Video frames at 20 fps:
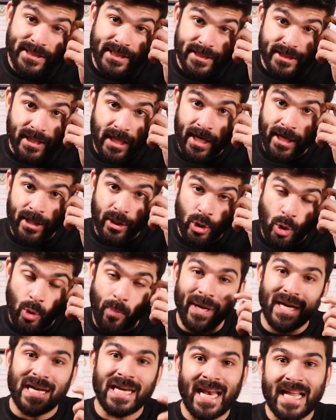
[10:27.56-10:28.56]
this is clear to
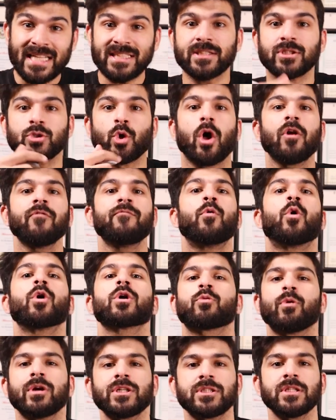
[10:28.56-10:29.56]
you, but let's solve
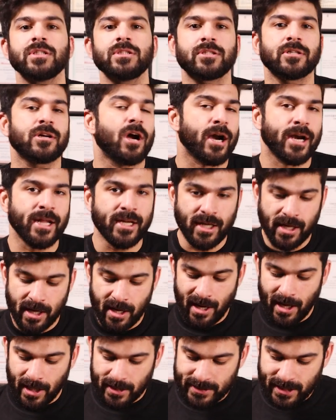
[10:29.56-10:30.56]
more questions regarding
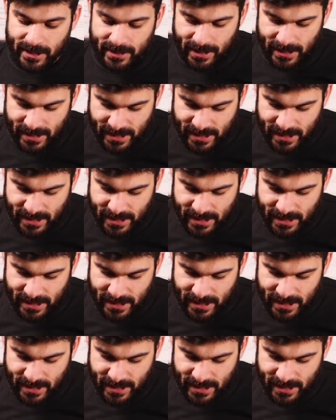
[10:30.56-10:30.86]
this